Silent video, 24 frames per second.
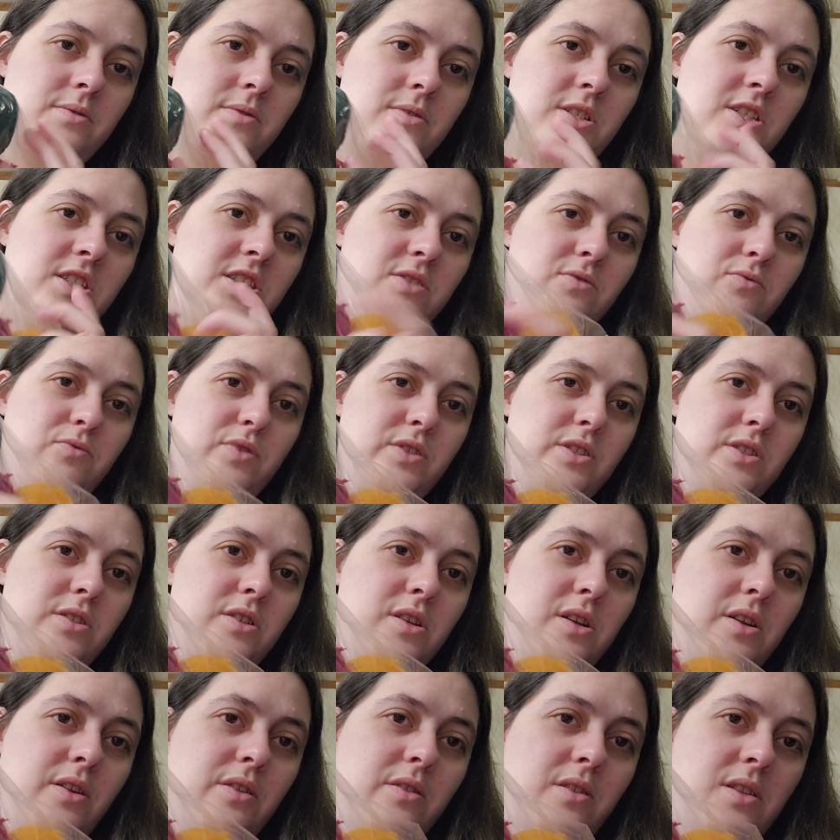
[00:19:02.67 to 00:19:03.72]
There's one
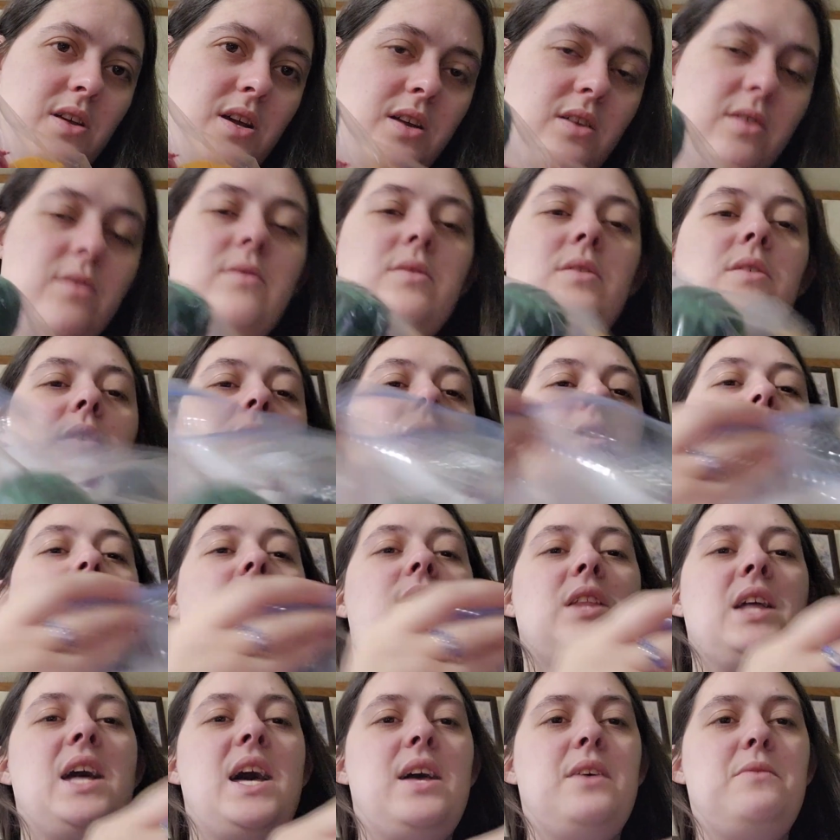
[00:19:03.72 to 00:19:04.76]
right there.
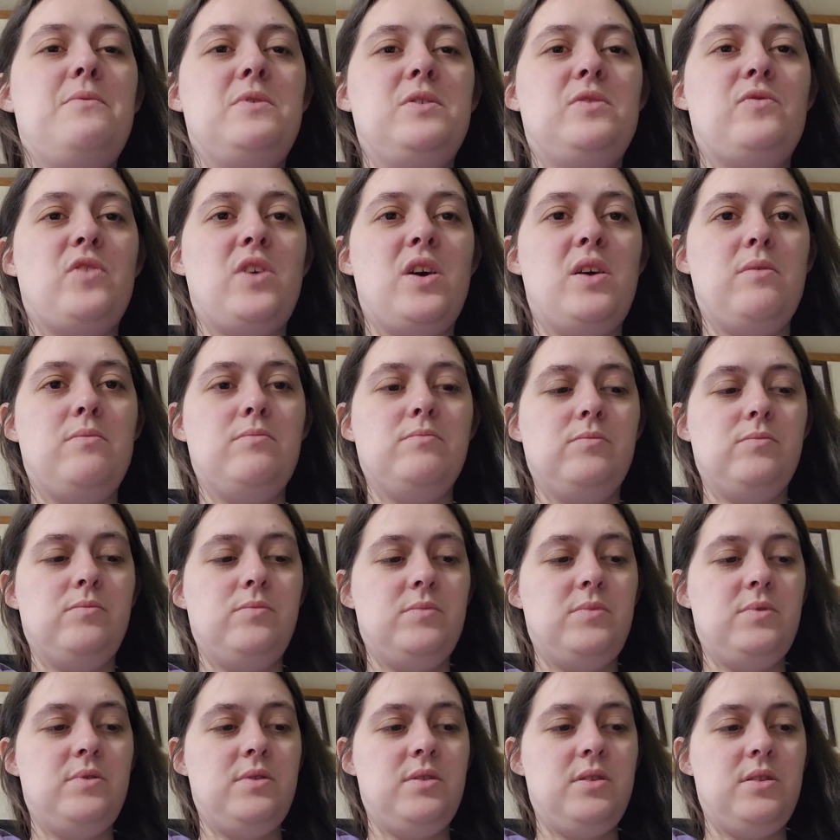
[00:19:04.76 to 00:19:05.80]
That was from
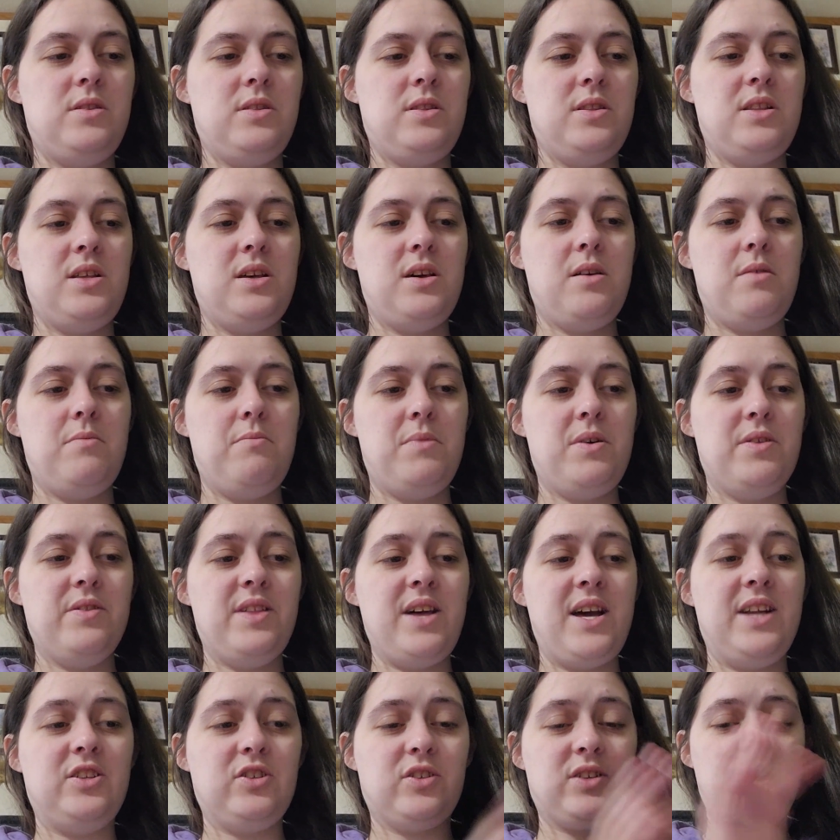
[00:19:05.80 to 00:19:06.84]
the month
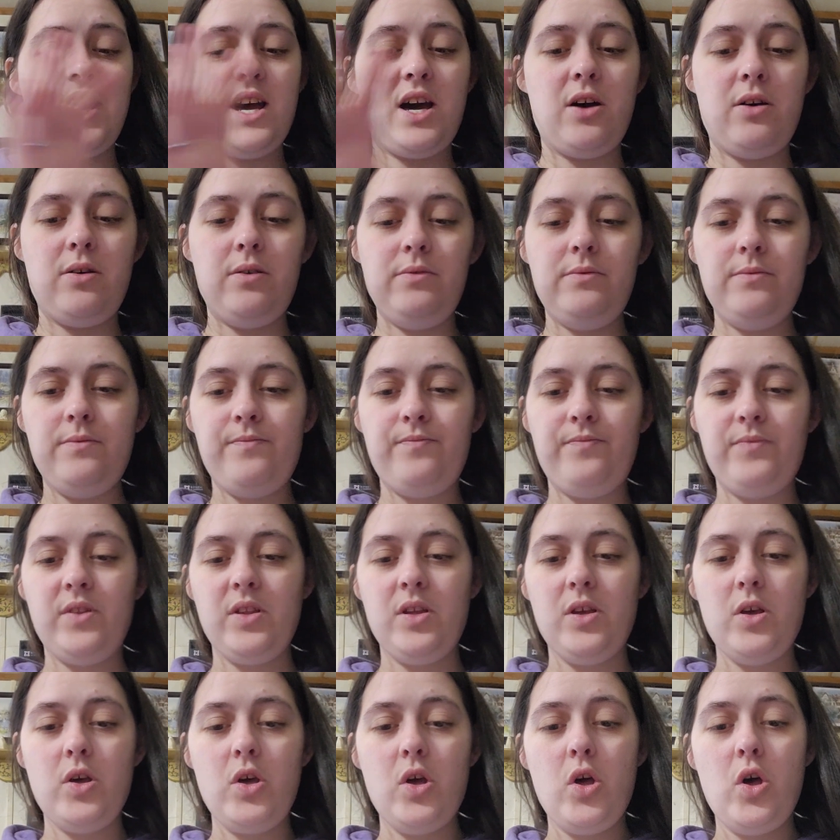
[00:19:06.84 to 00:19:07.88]
that I took out,
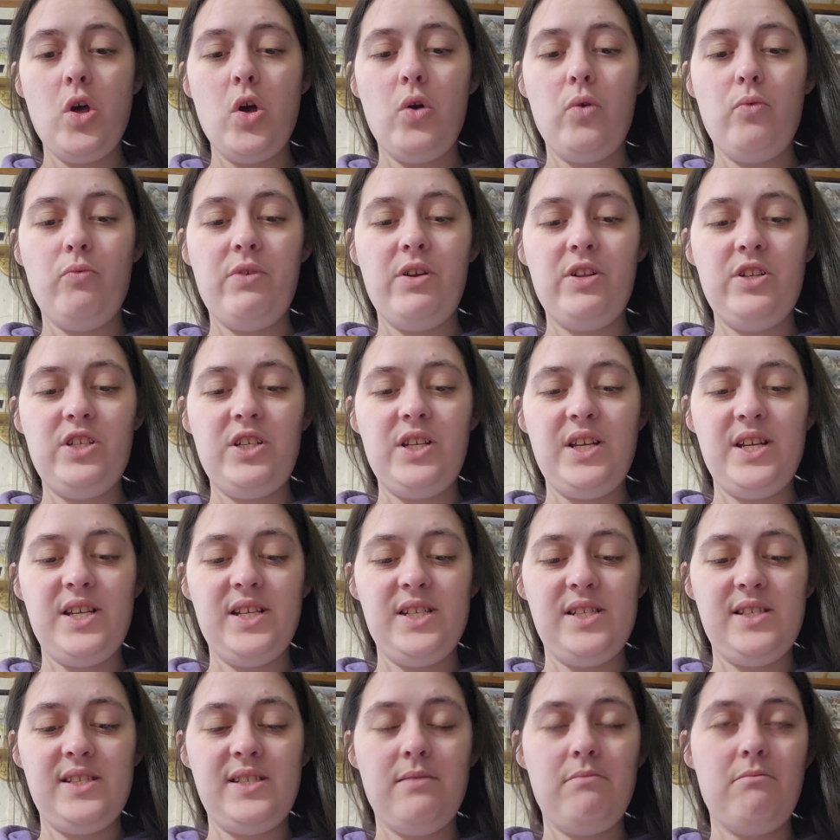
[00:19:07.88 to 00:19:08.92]
which
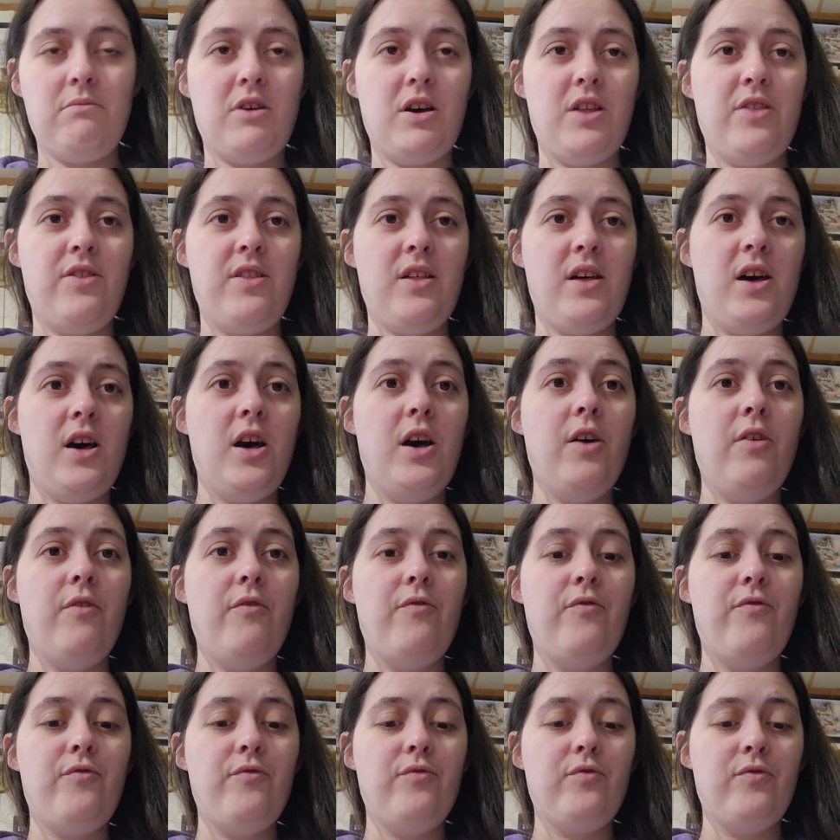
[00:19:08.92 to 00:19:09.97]
is the month
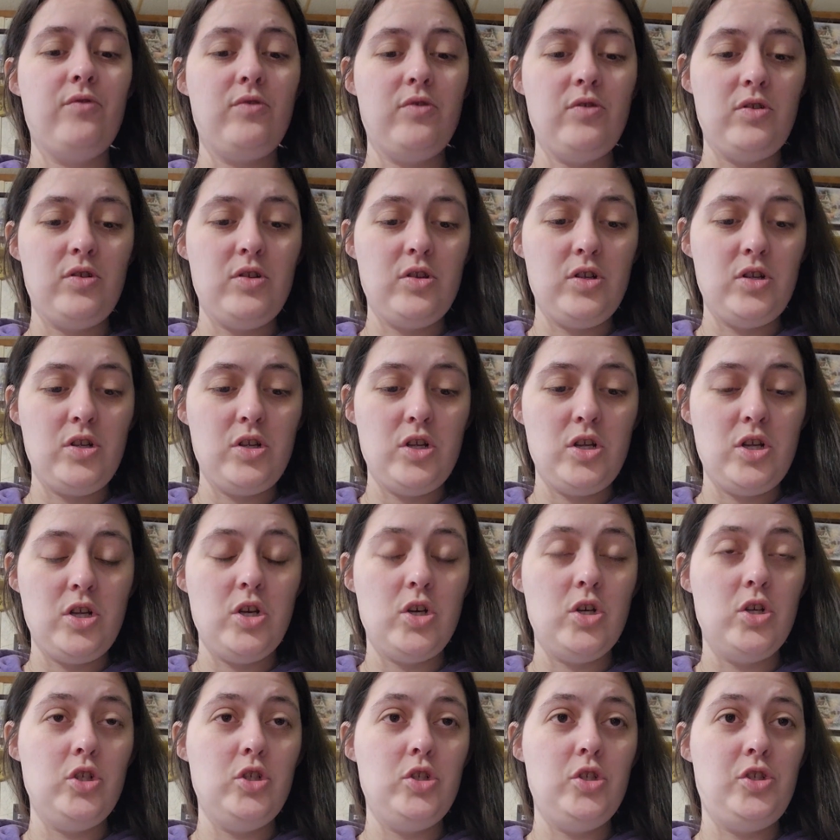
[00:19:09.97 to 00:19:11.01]
of
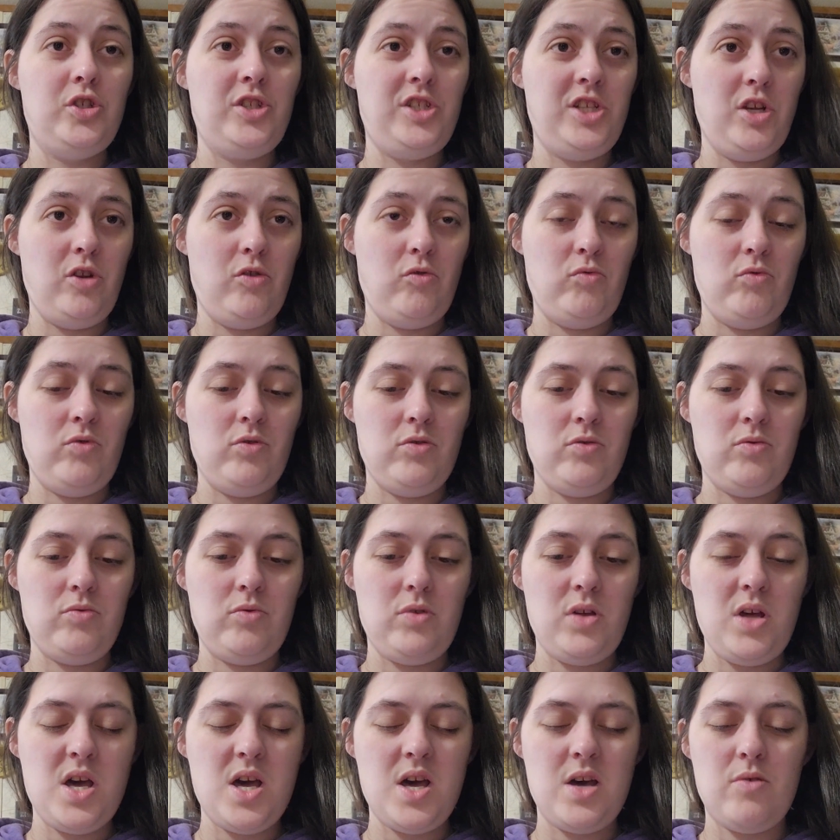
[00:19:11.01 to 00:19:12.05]
June.
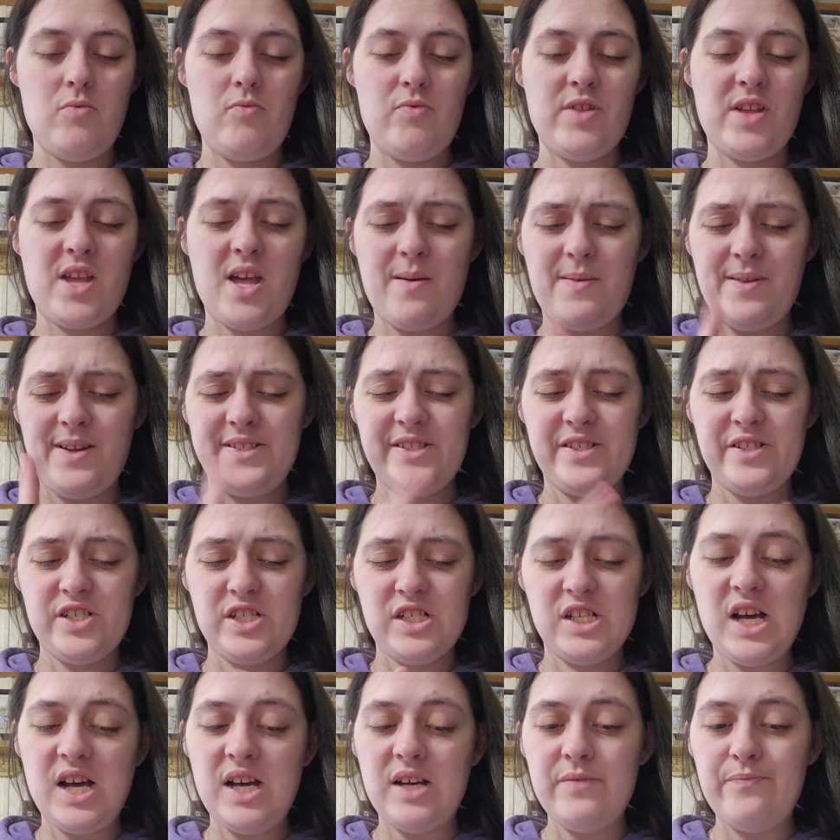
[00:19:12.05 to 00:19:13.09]
The color of the
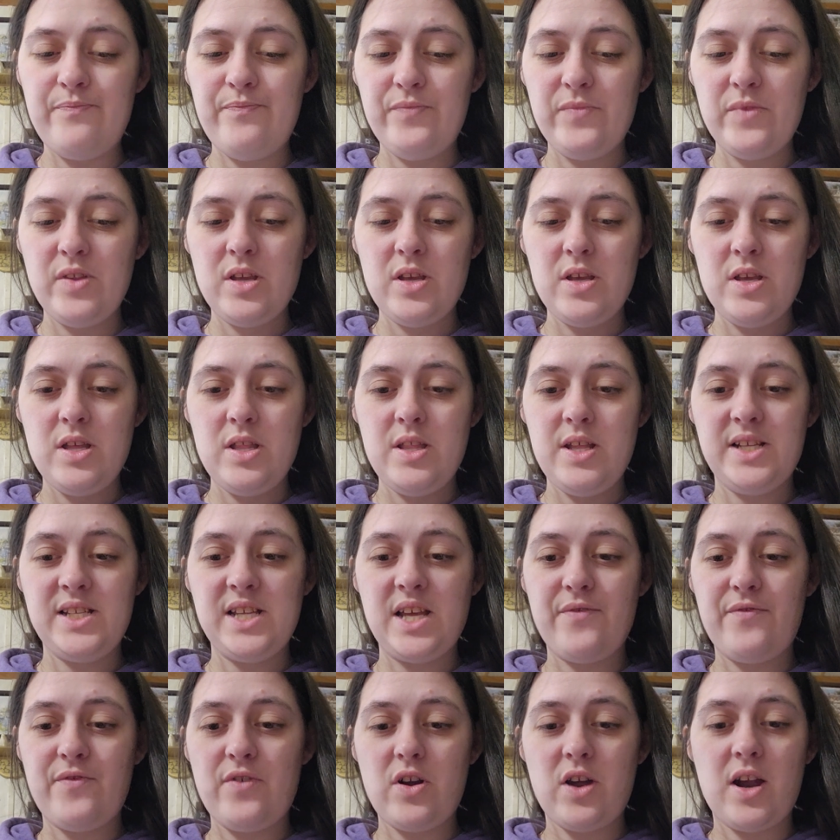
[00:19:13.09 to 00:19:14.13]
July. That's
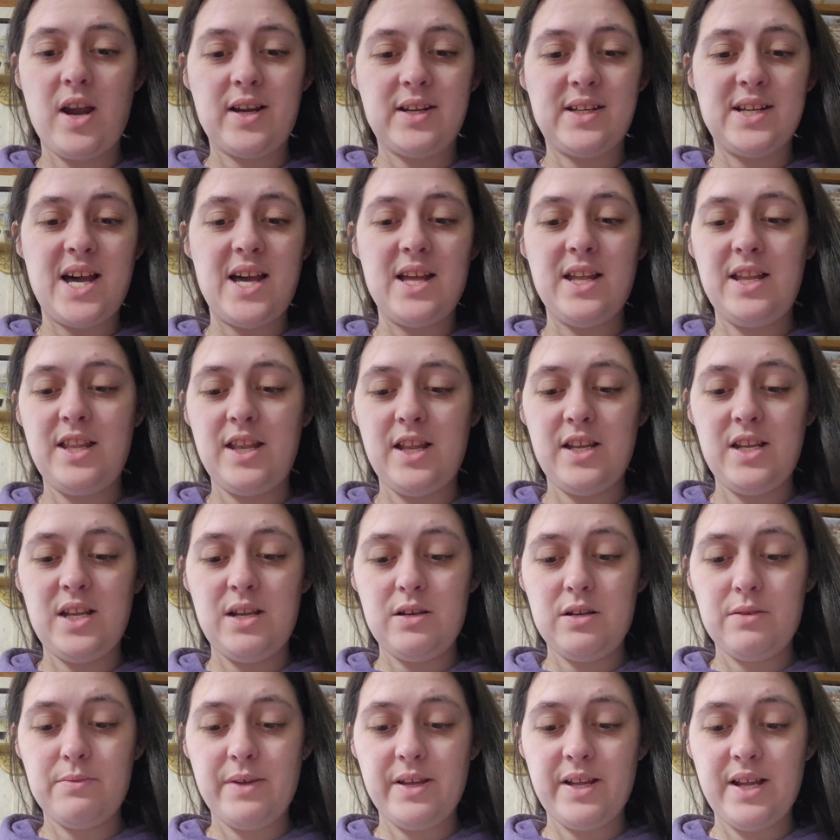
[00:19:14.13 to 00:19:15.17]
how far I got in the
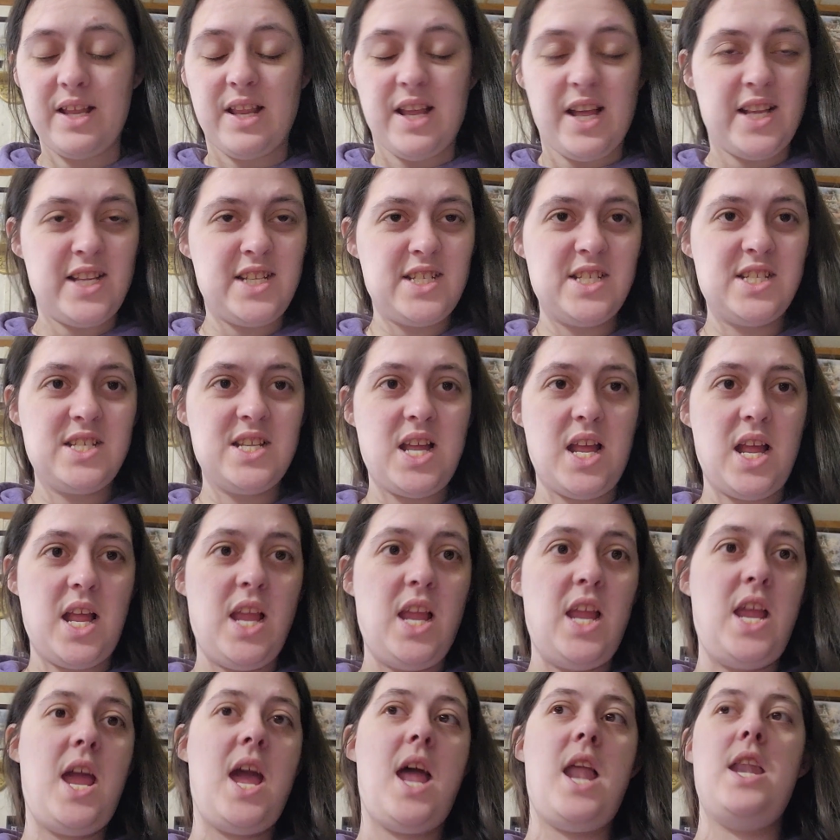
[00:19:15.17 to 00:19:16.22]
timber blanket. That's just like,
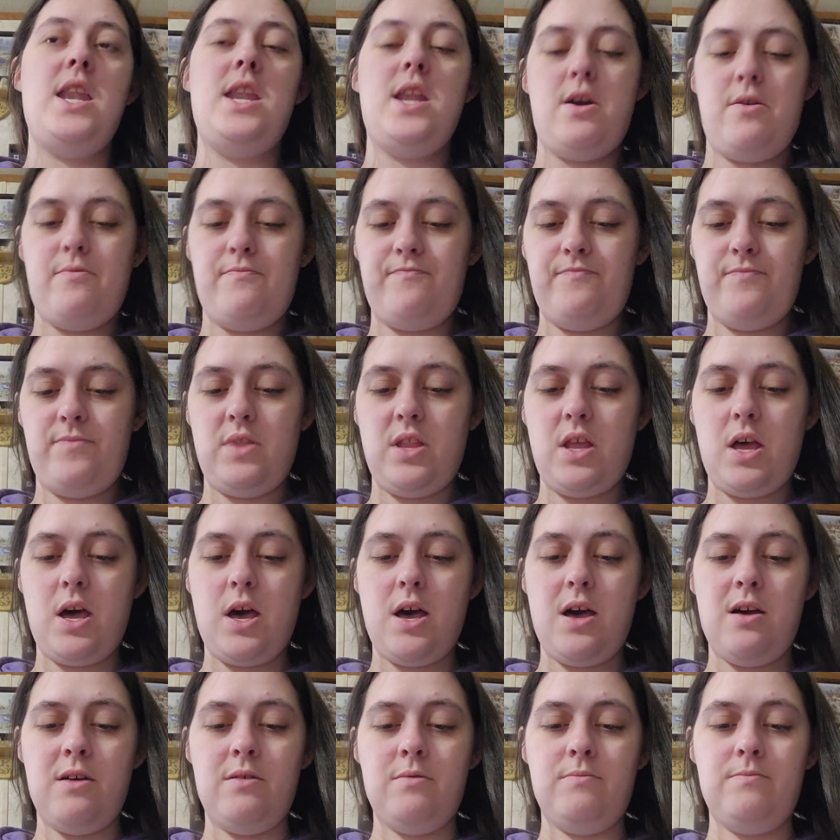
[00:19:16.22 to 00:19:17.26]
yeah,
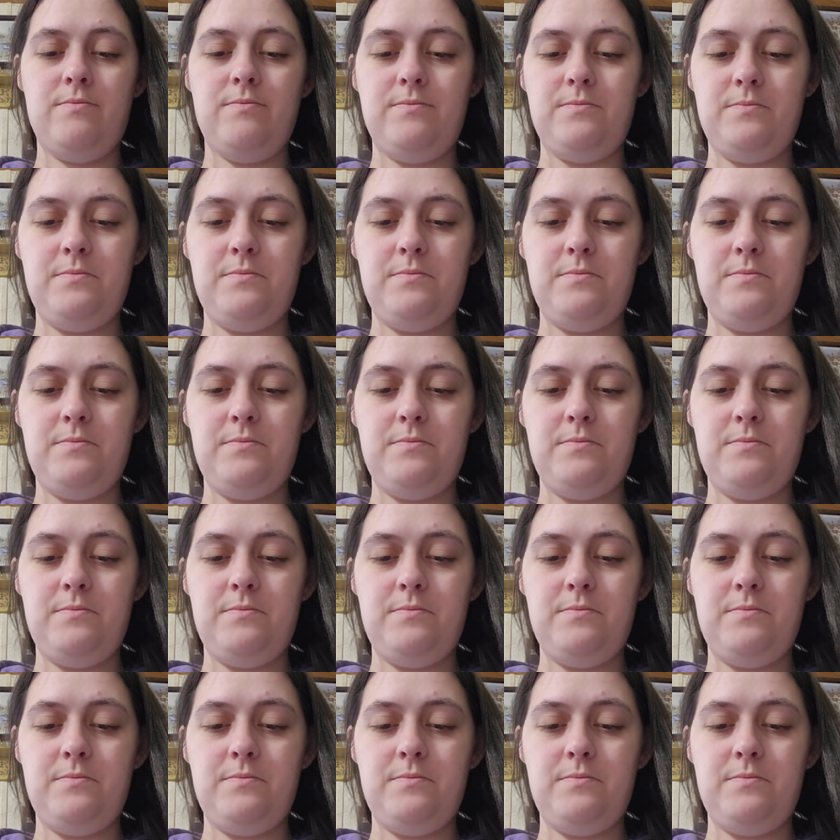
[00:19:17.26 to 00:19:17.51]
no.